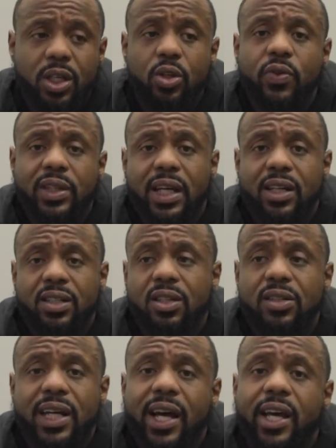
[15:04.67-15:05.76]
You fit that into their
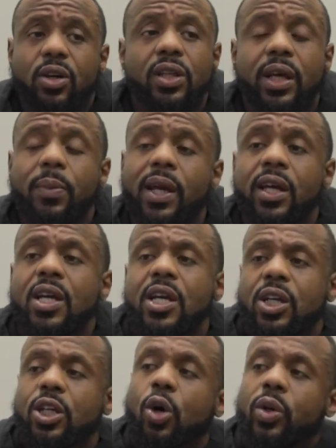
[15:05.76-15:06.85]
diet, or they may
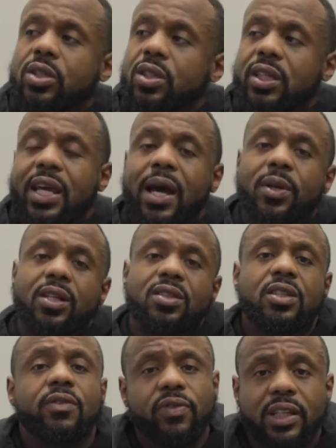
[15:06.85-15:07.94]
go into the cabinet and see
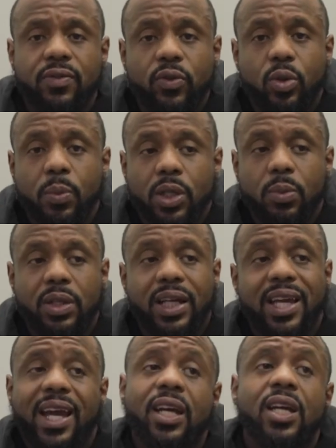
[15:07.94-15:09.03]
a flex food meal and be like,
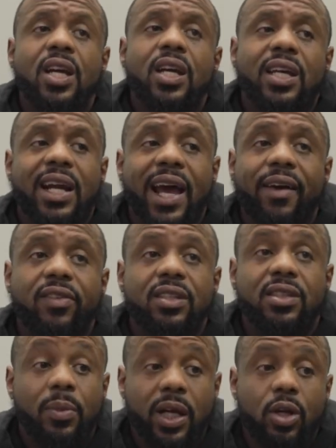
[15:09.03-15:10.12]
hey, can I have this? And
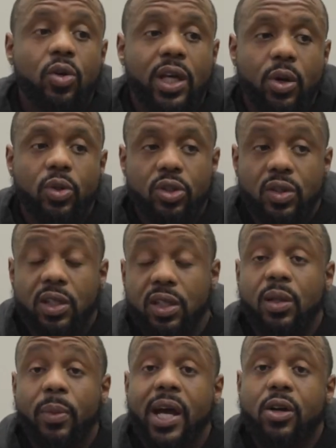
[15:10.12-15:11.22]
I'm like, okay, well, look at the
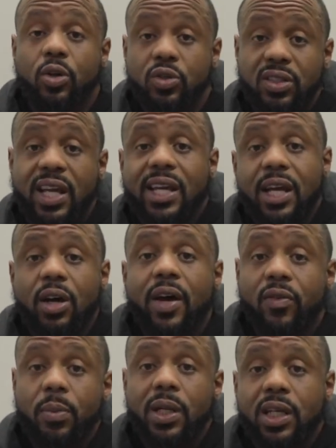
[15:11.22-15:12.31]
macros and take out
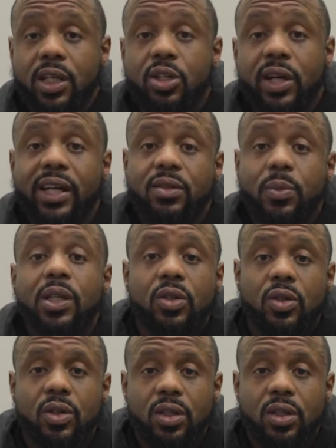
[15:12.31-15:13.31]
however many in your next meal.